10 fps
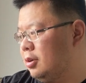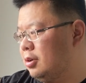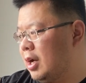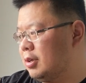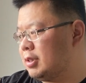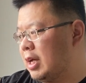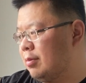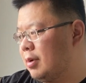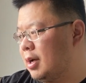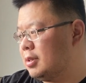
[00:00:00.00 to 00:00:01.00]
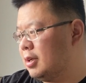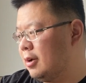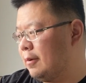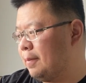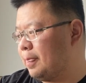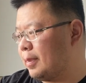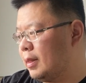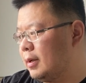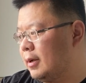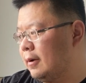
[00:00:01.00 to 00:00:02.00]
You have some other
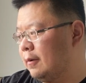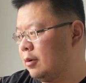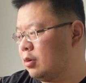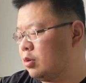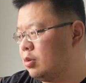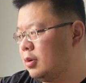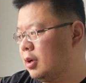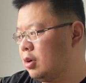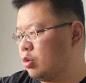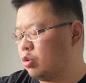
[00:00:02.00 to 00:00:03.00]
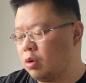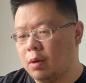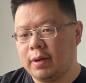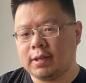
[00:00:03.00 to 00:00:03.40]
Chrome